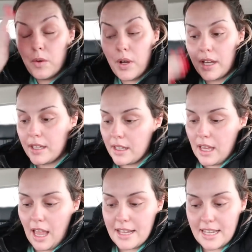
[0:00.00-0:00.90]
Whew.
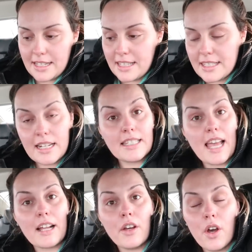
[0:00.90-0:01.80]
I just had a season
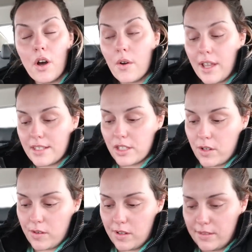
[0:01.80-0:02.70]
attack. Okay,
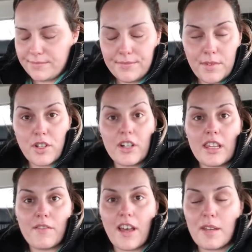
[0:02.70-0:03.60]
so turn
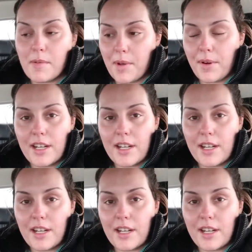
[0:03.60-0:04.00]
down the volume on my